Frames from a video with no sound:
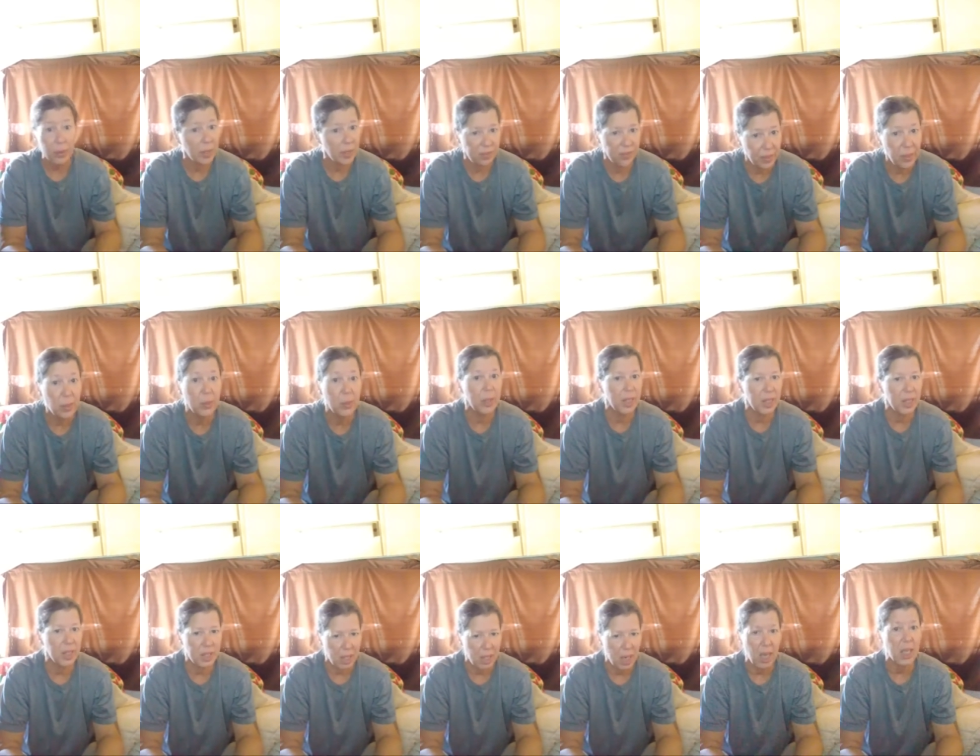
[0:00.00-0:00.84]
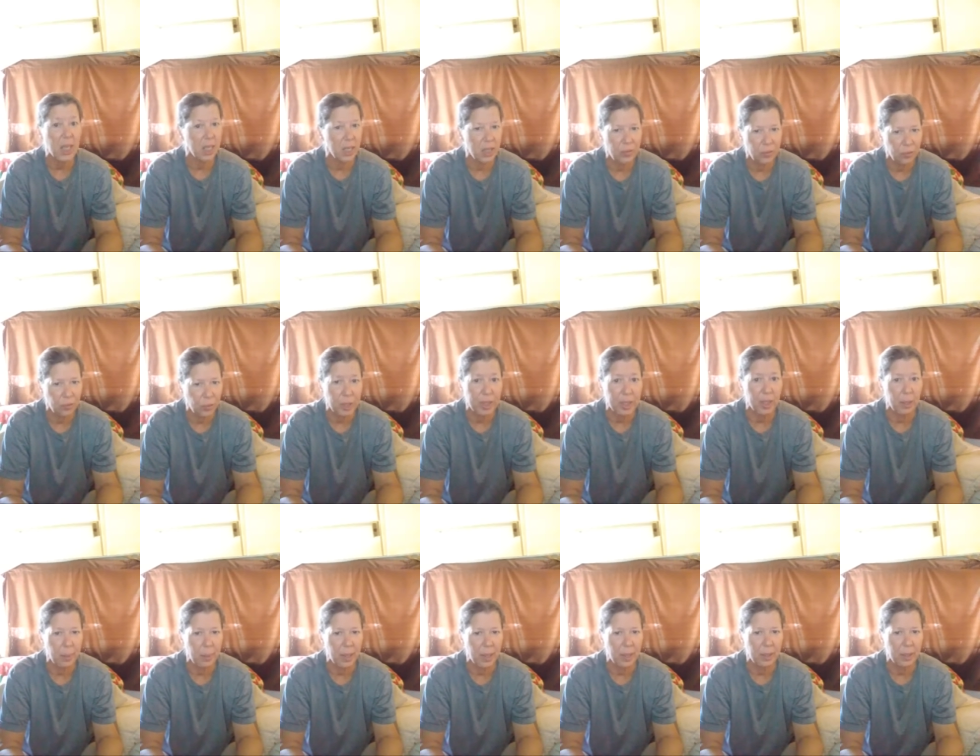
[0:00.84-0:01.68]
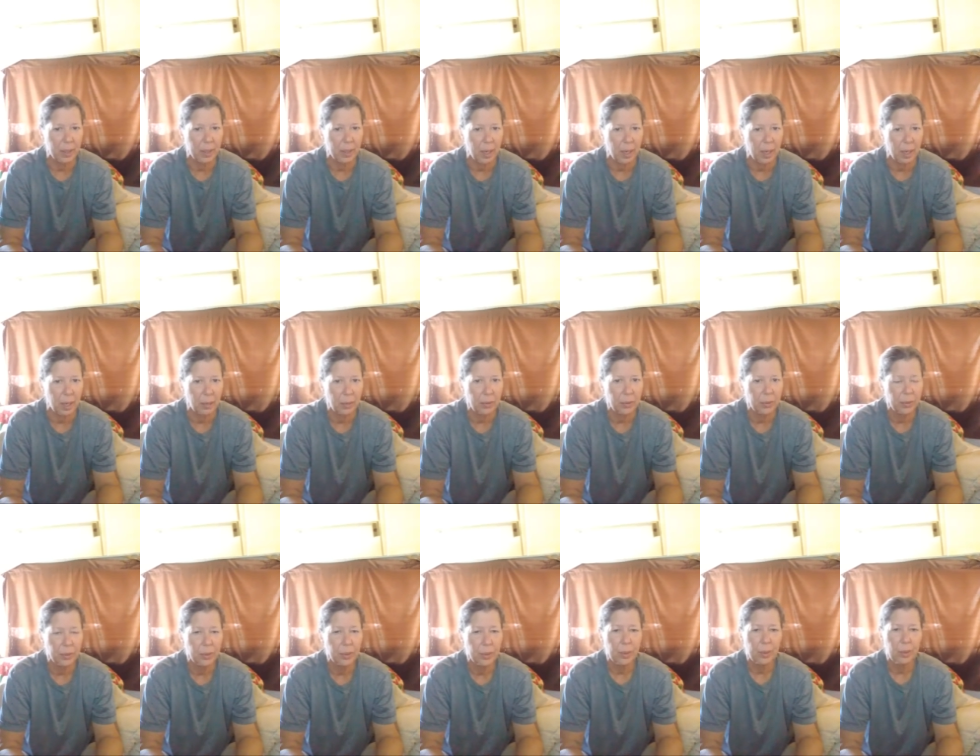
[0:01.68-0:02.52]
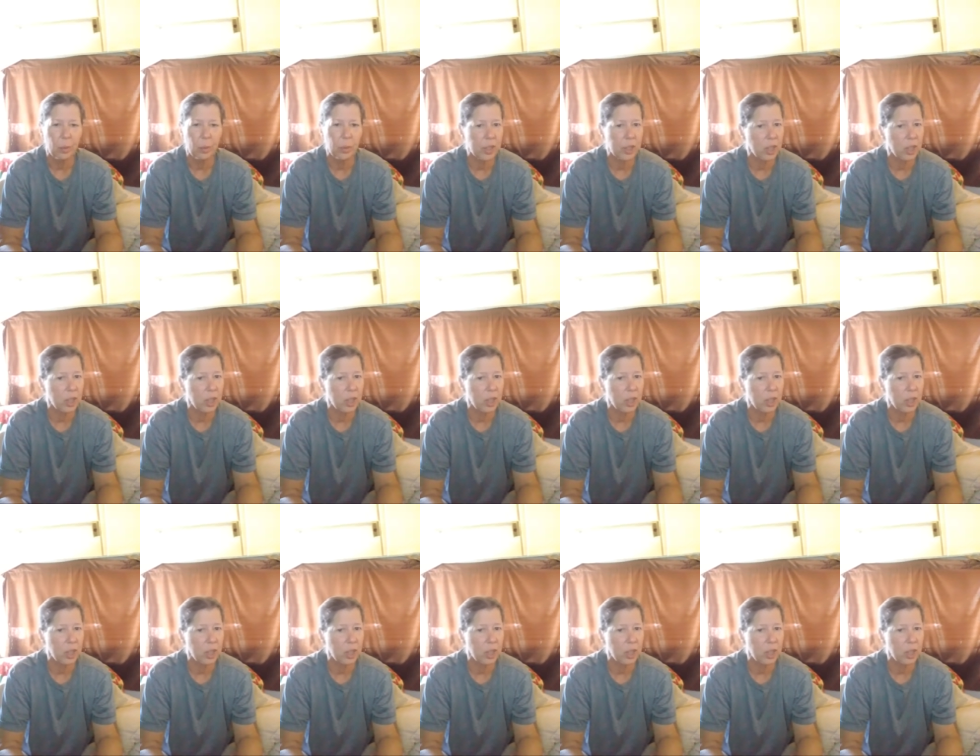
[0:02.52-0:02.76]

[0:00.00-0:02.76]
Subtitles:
very tiny frickin' bank account,